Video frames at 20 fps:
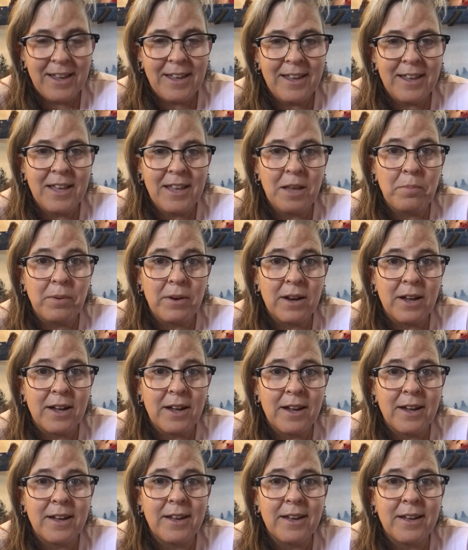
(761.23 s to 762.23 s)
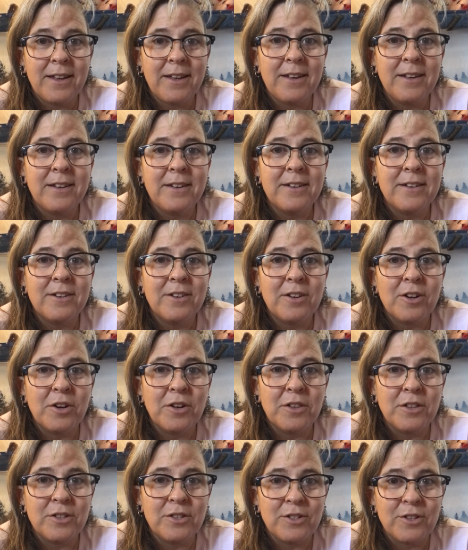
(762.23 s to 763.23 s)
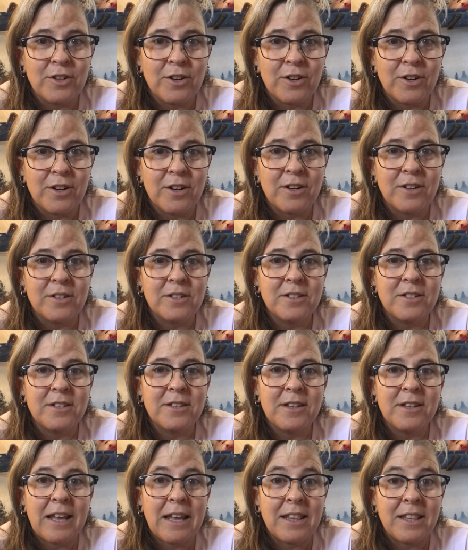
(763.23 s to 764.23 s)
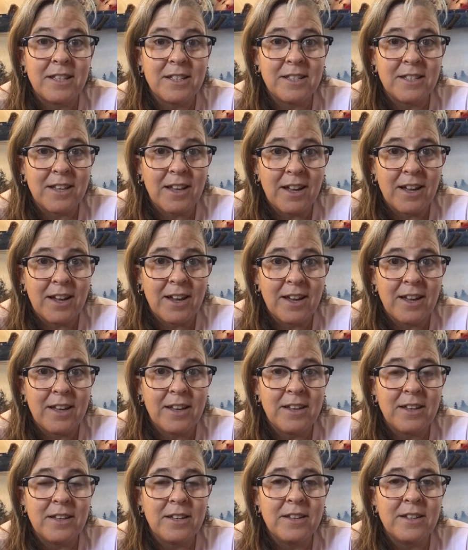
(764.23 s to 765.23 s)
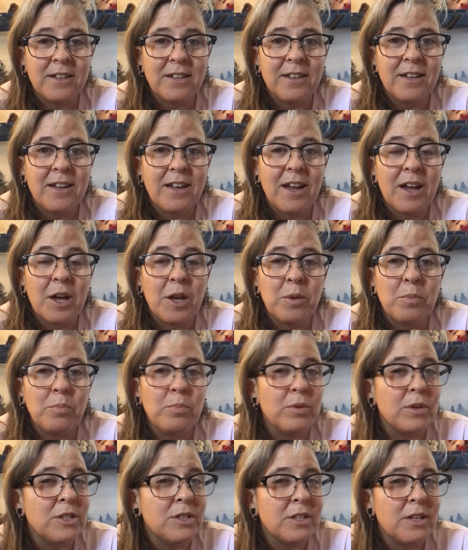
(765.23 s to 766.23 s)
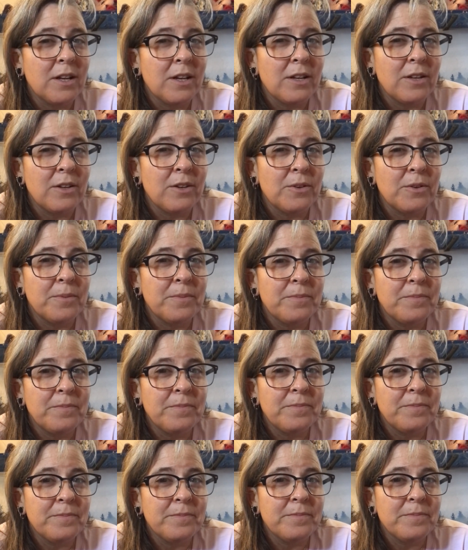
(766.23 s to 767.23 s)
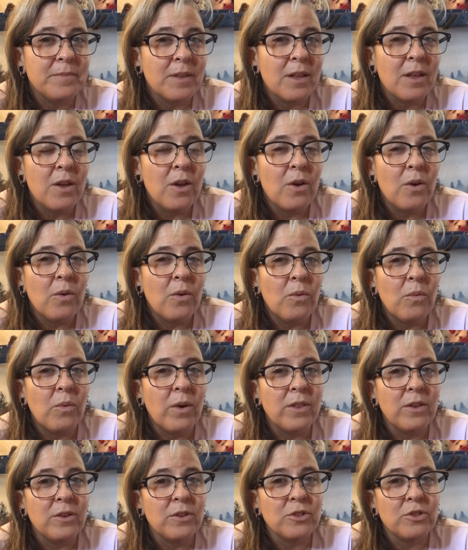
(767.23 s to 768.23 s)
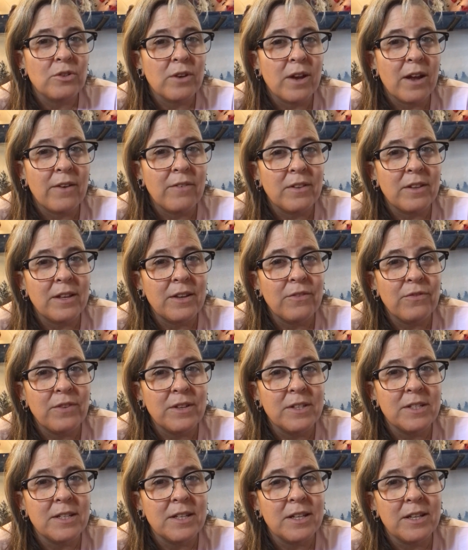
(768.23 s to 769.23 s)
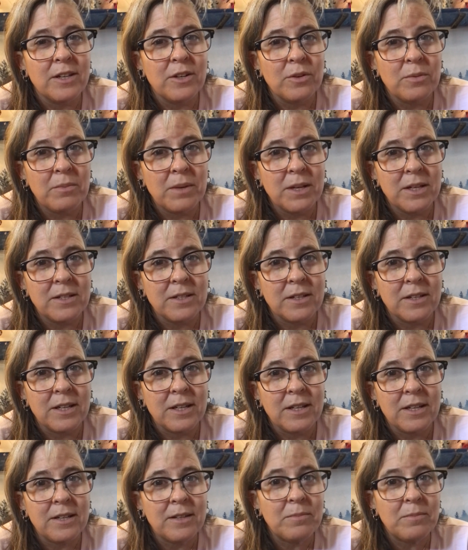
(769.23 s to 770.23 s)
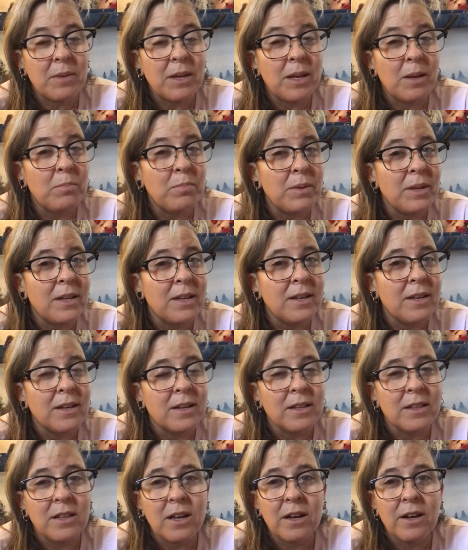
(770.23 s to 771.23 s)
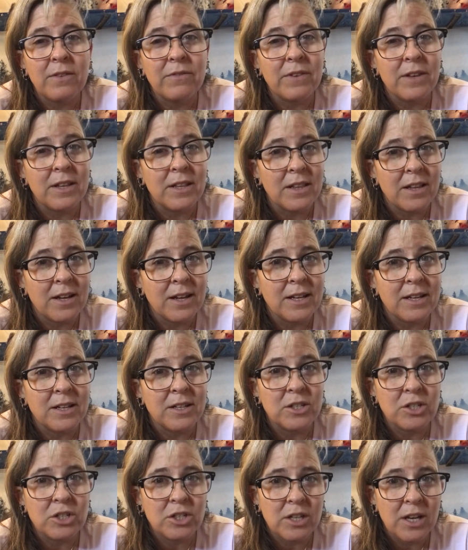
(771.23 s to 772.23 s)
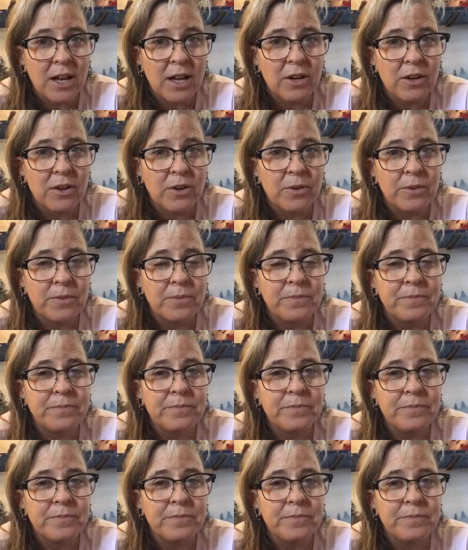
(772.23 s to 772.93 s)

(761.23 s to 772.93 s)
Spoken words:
keep an eye on the stars and the sky. I appreciate you. Whether you're traveling physically or mentally, may it be in love and light and shadow.